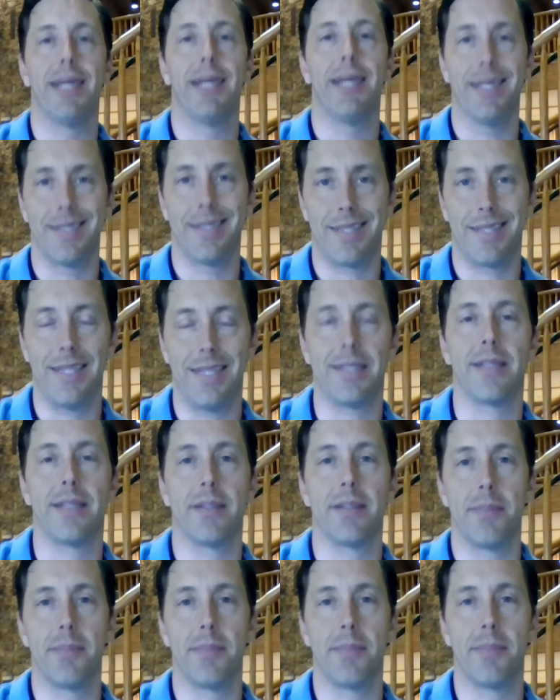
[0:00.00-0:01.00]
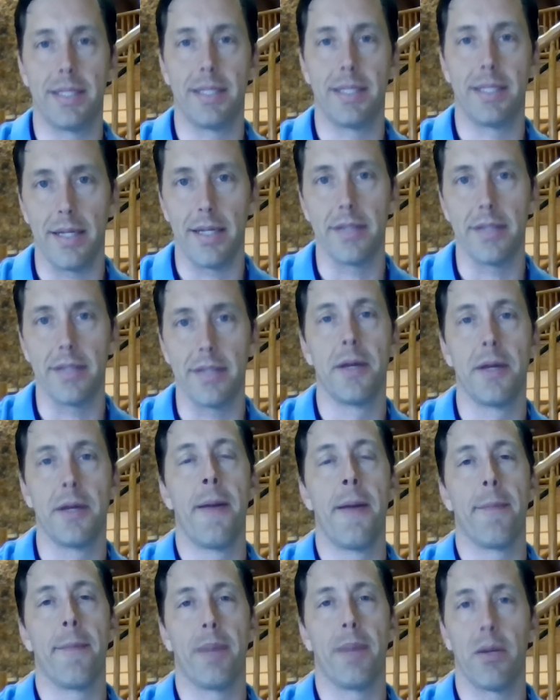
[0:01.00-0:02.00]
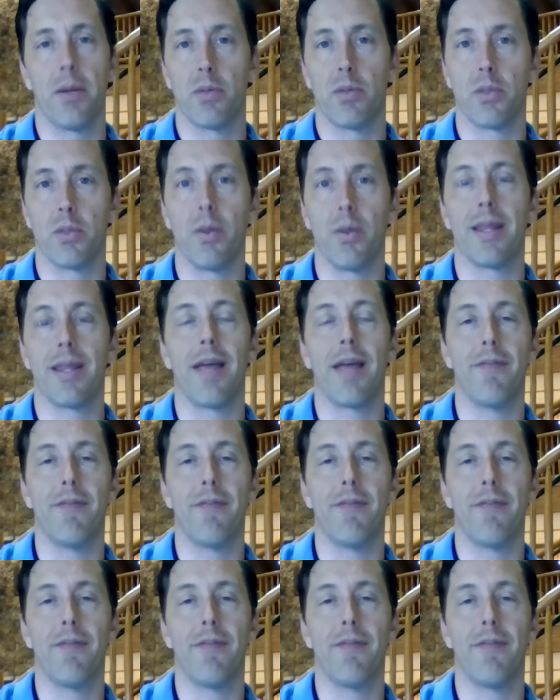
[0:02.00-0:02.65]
In seasons, it made sense, but it was with a